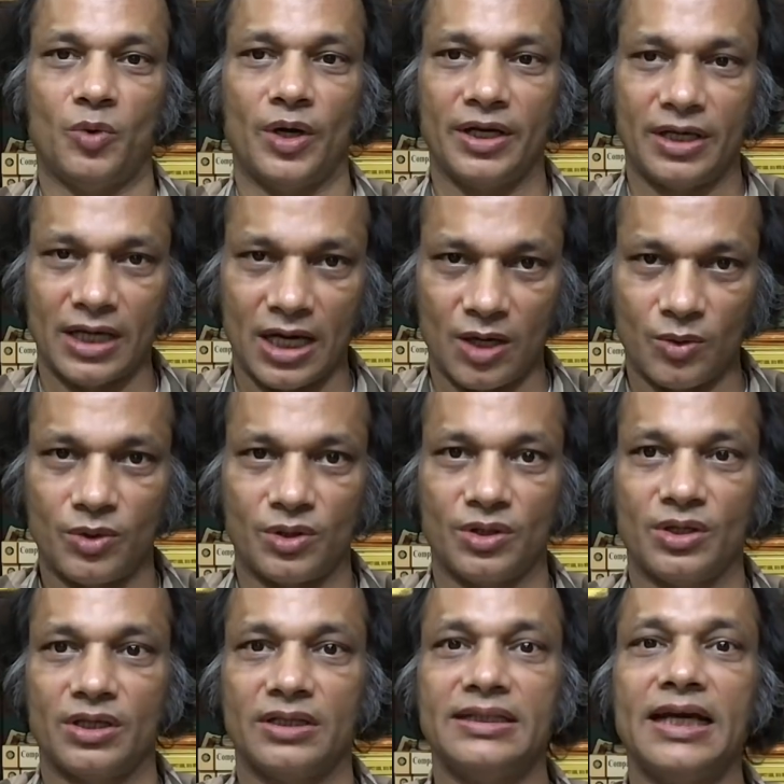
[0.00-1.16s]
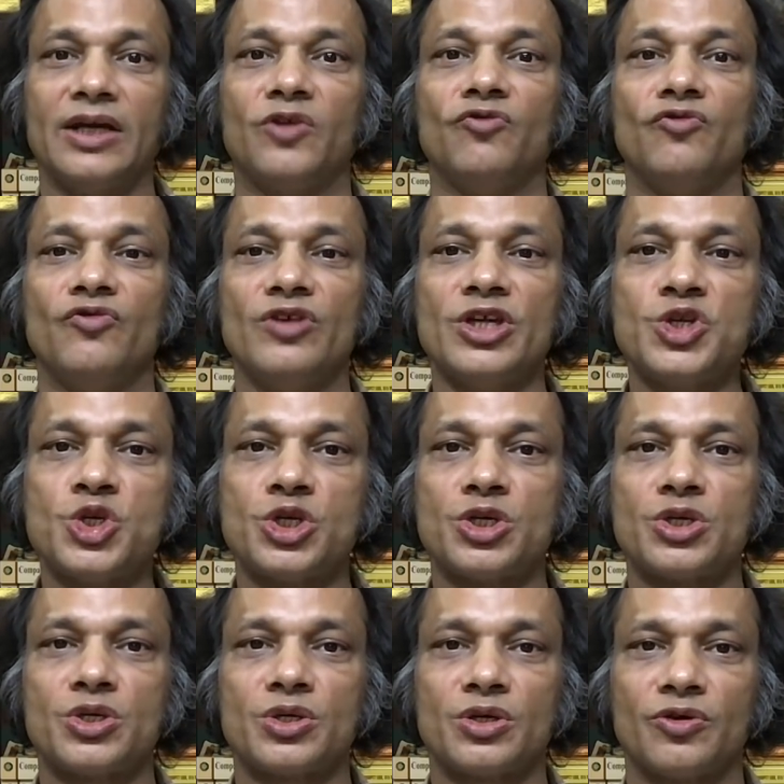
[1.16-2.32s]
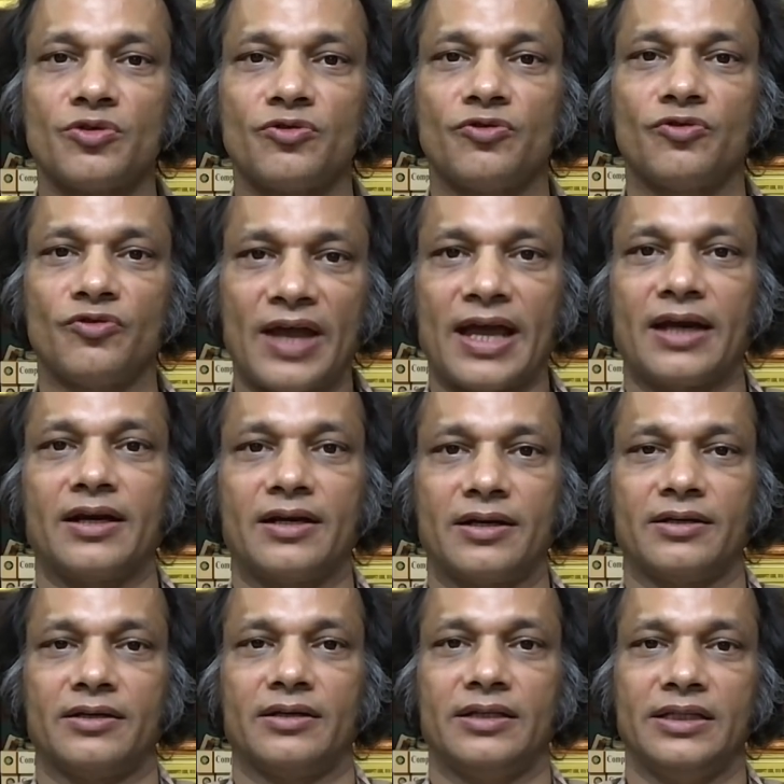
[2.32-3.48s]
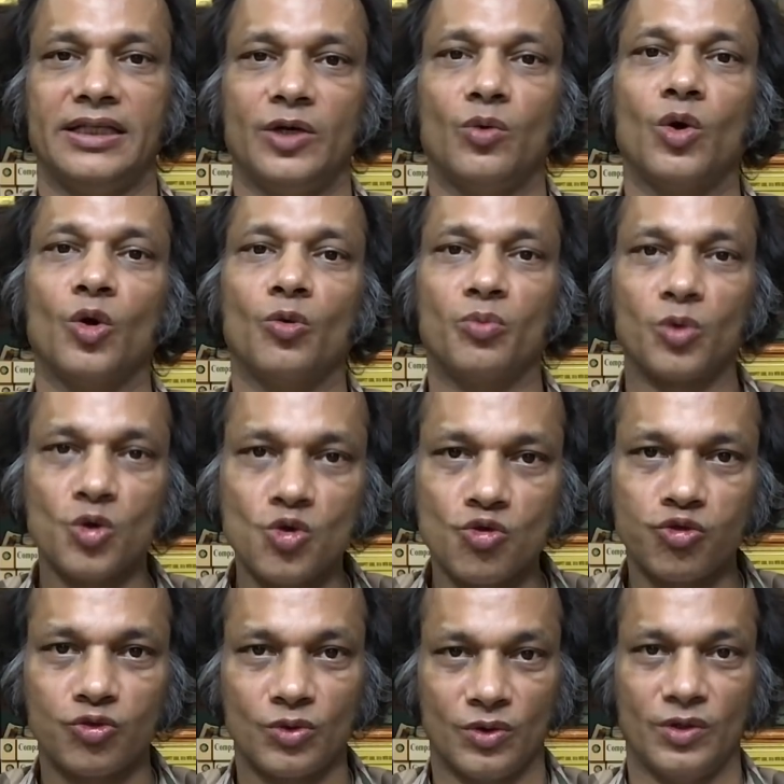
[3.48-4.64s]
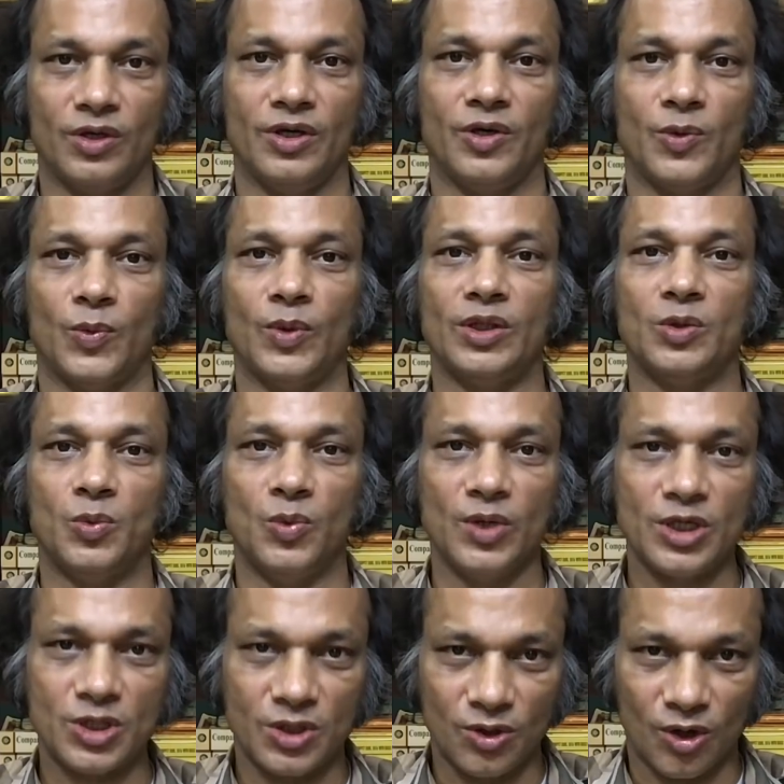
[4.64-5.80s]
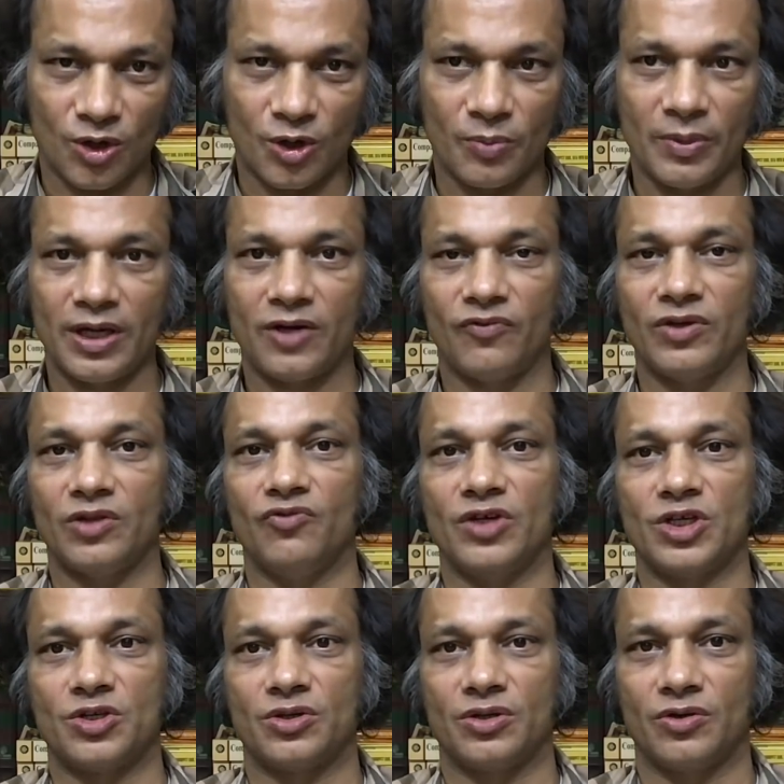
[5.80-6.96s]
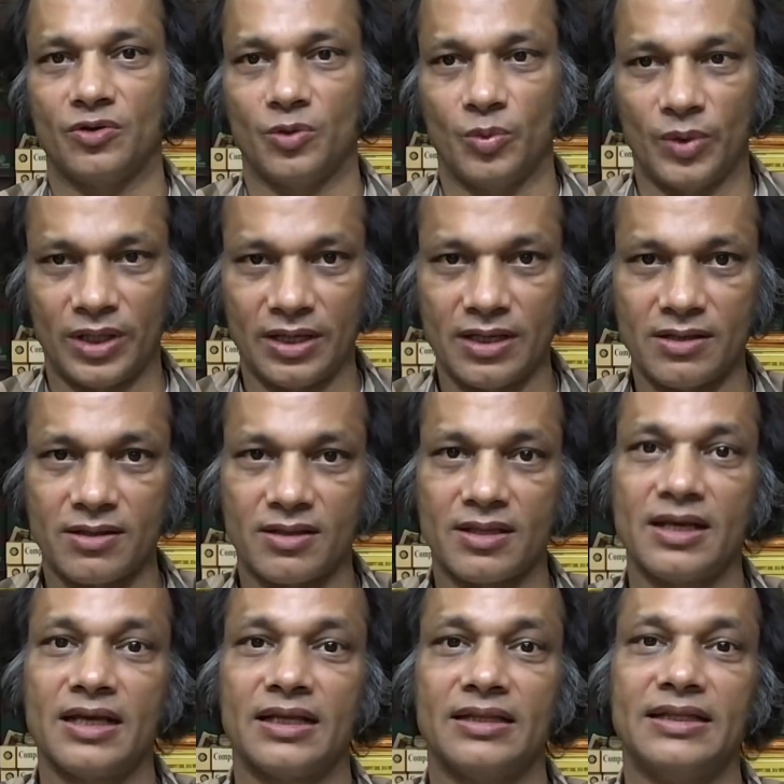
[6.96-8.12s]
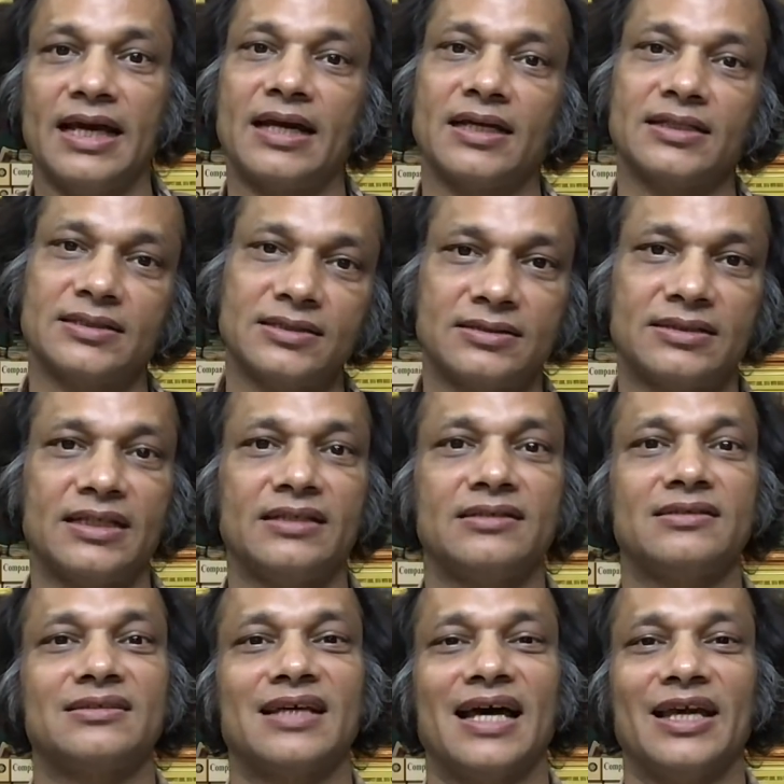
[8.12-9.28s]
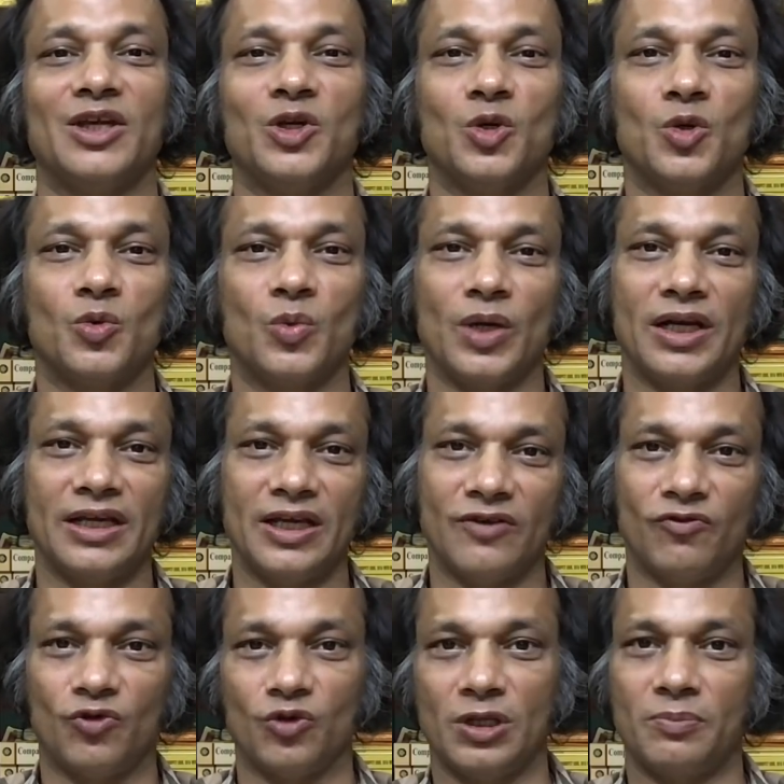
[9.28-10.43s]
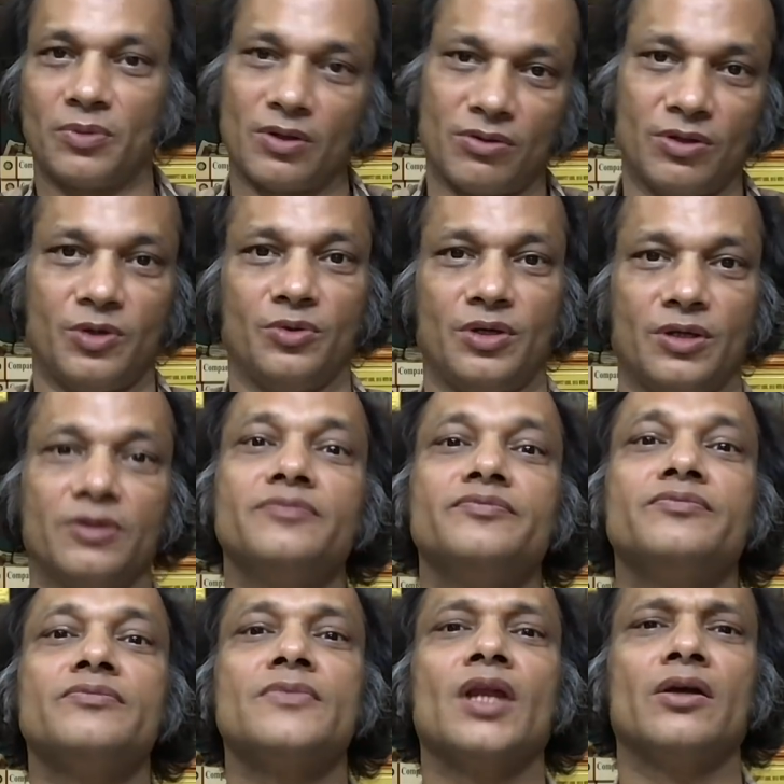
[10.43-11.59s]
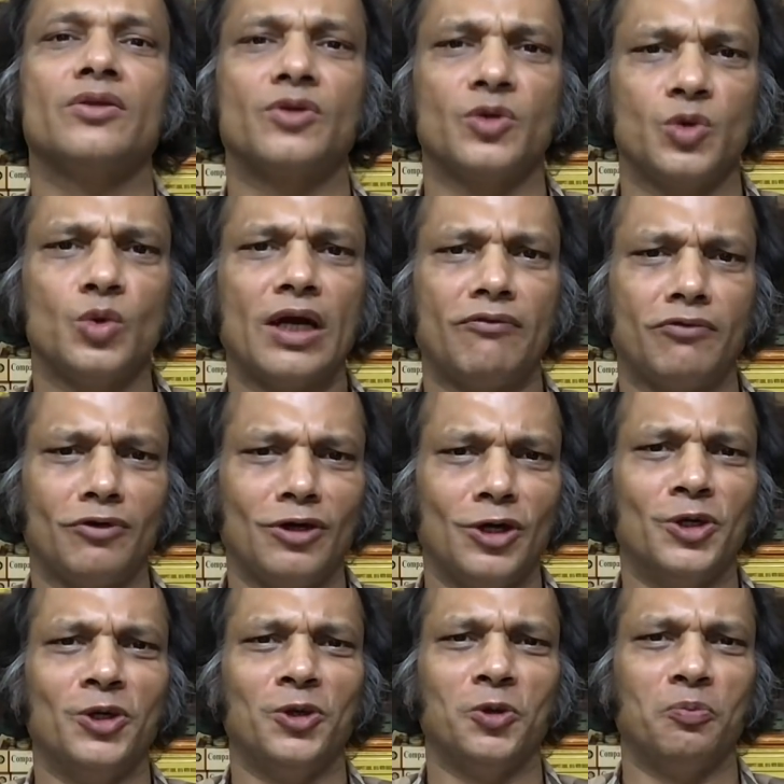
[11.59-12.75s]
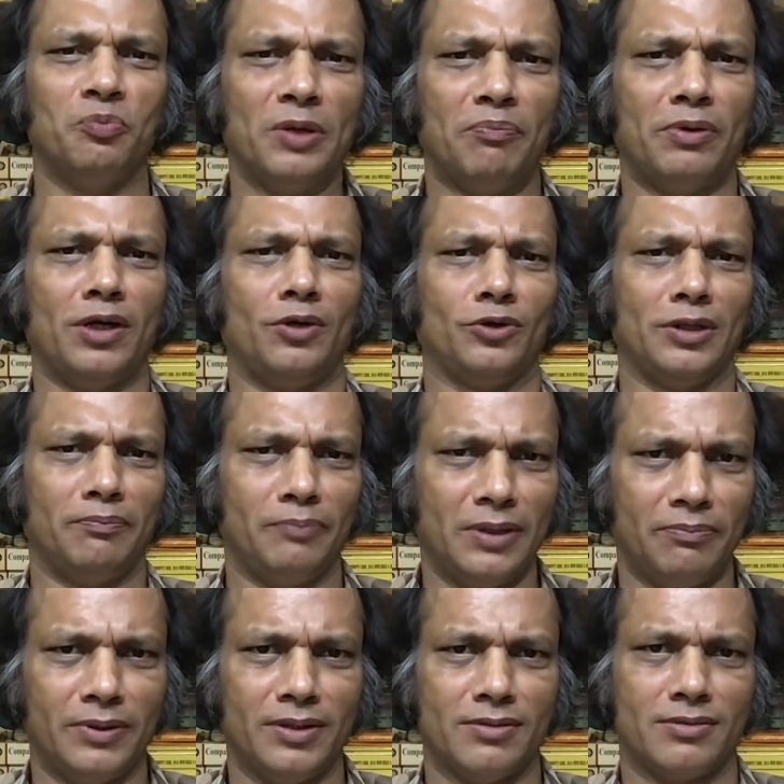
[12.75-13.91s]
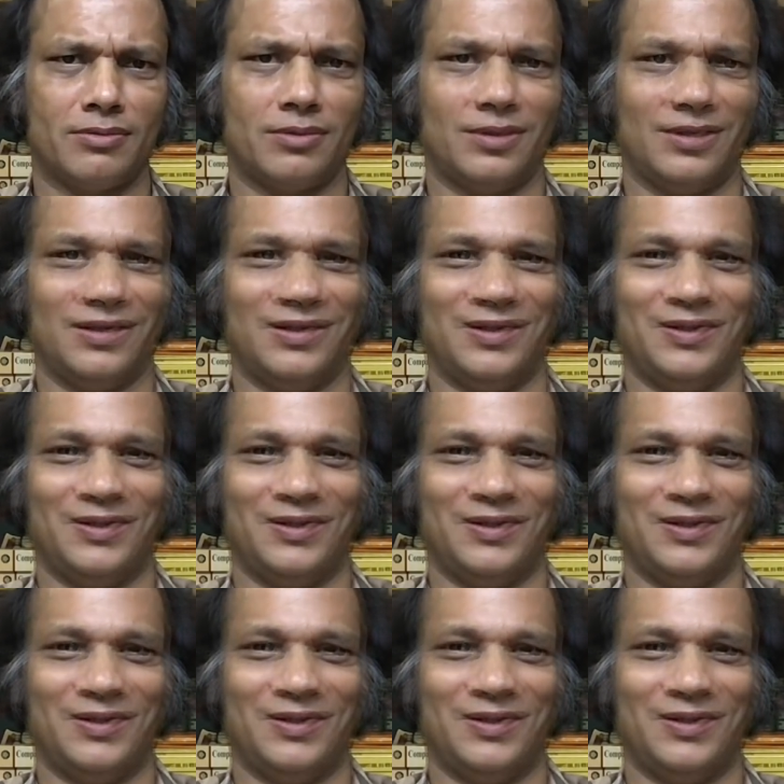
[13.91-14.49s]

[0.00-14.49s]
point out that which fact they want to prove, with which document, with which witness, that assistance IO will give to the prosecutor. So you have to learn to peep into the PP's